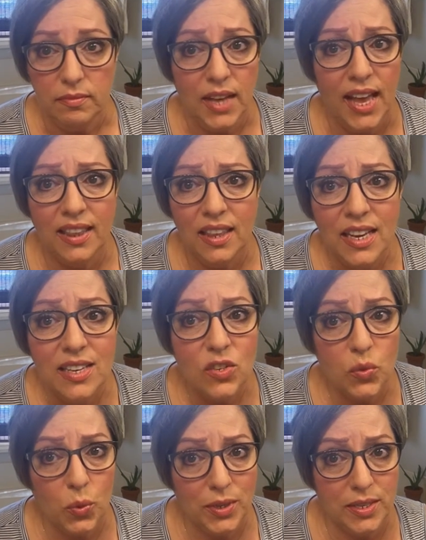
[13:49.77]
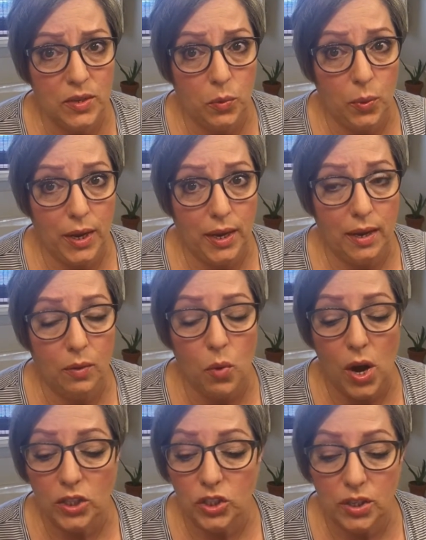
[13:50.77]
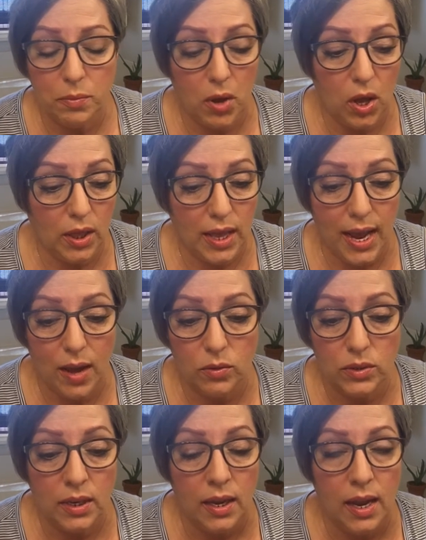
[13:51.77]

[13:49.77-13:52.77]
at least once a week, wash them all out.